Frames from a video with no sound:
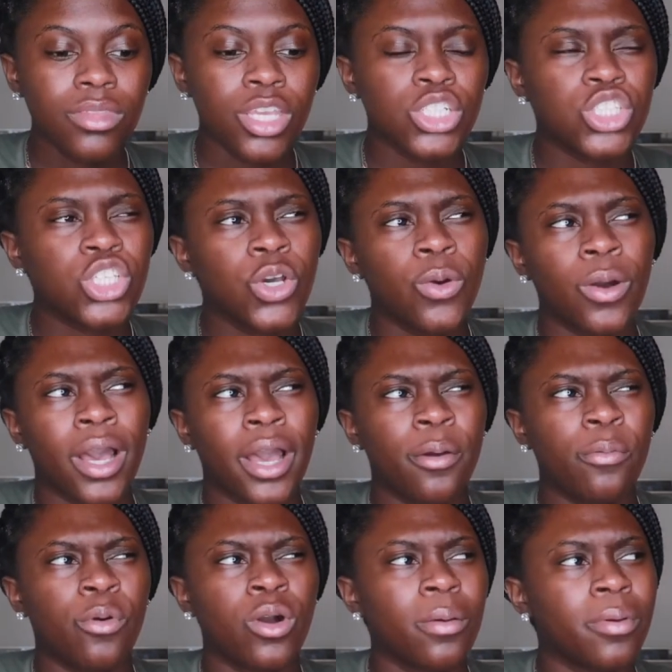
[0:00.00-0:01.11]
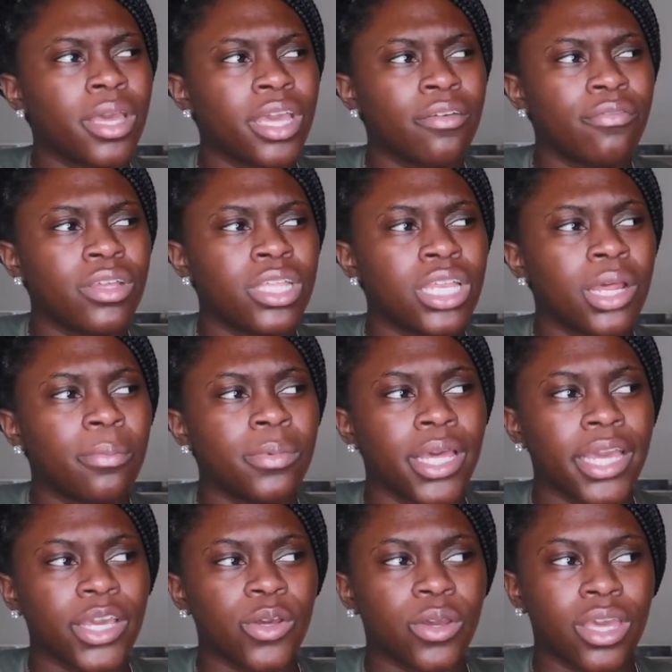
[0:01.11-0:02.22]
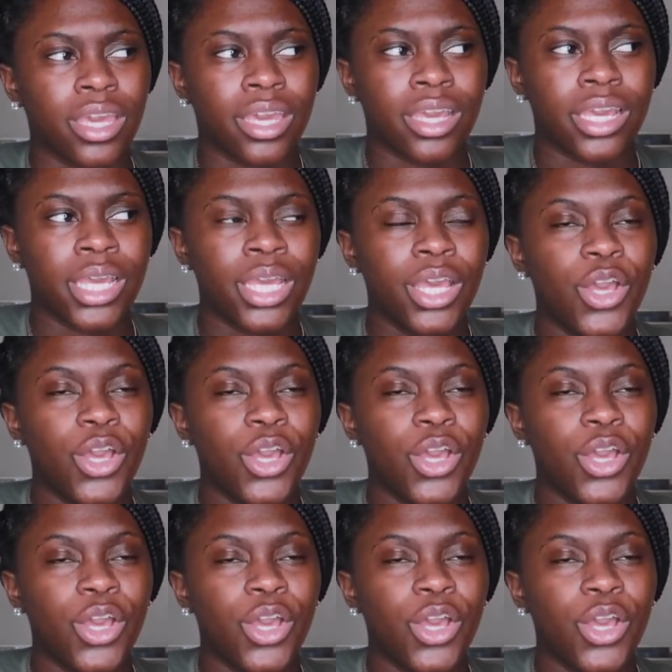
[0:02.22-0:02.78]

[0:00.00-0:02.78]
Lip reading: So I woke up at 8:50 and I'm like, okay,